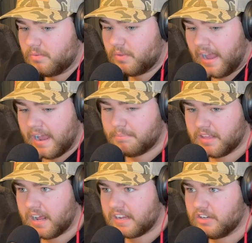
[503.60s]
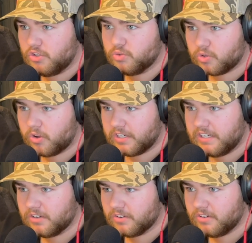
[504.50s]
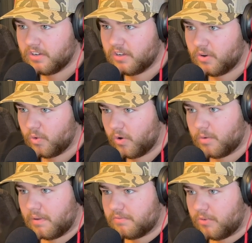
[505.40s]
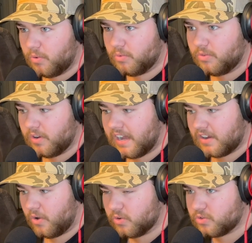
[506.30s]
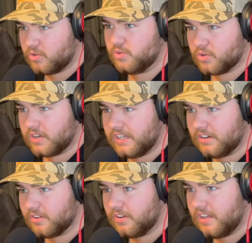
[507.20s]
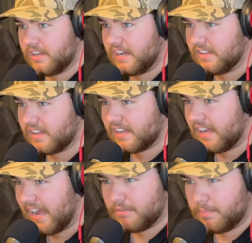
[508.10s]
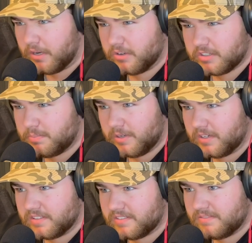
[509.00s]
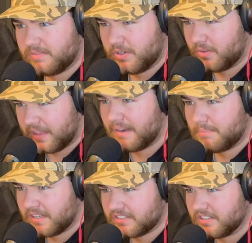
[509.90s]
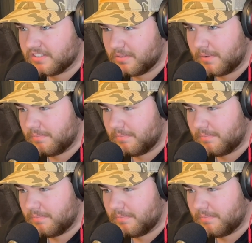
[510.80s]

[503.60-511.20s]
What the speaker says: app that I can use on here or on my phone, I can also use on here and like have a better experience. That makes sense to me.